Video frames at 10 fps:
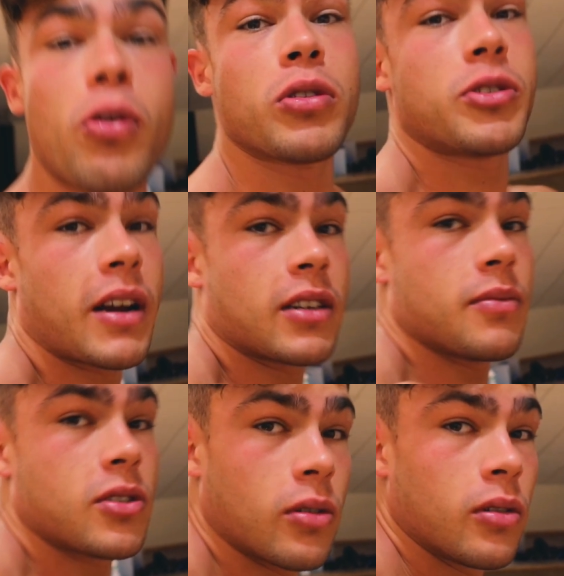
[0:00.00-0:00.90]
protract
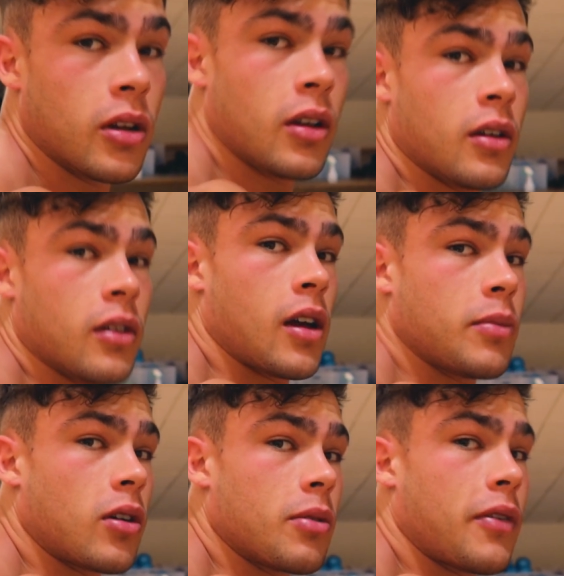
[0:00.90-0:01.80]
them. So
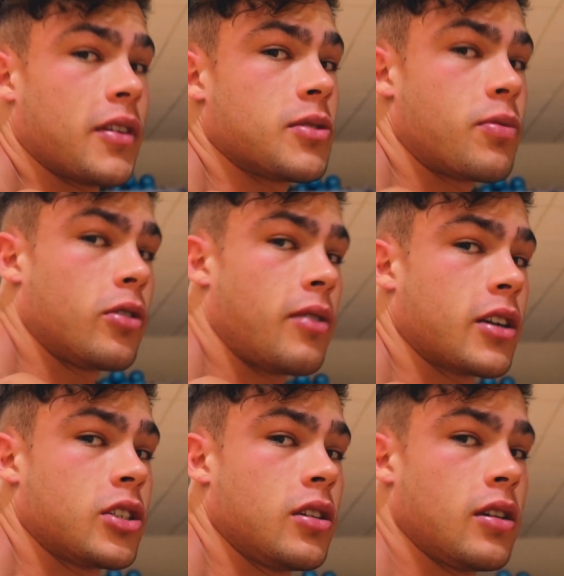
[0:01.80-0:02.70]
I'm talking about this
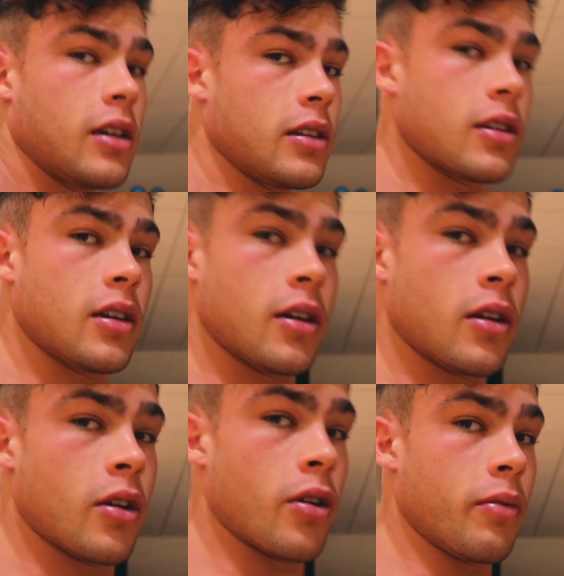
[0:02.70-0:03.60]
protraction and
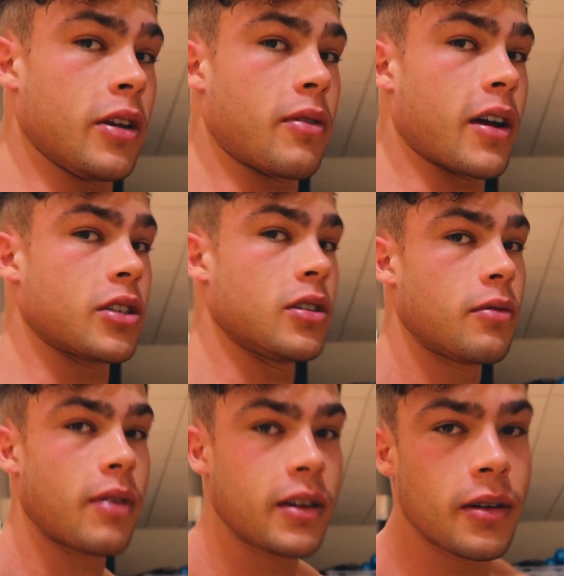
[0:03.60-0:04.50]
retraction,
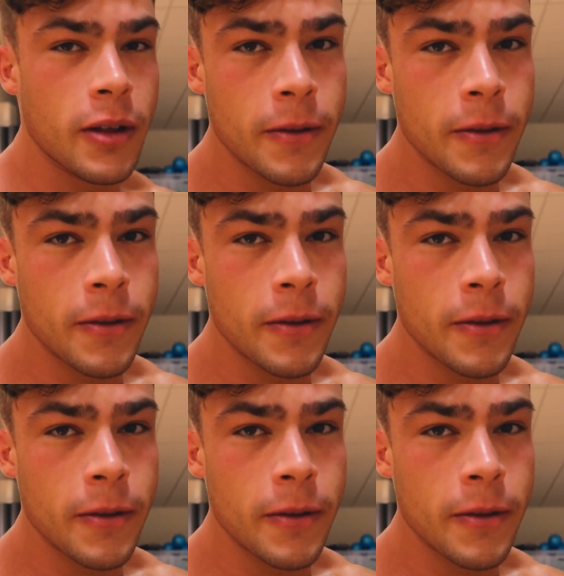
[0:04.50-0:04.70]
right?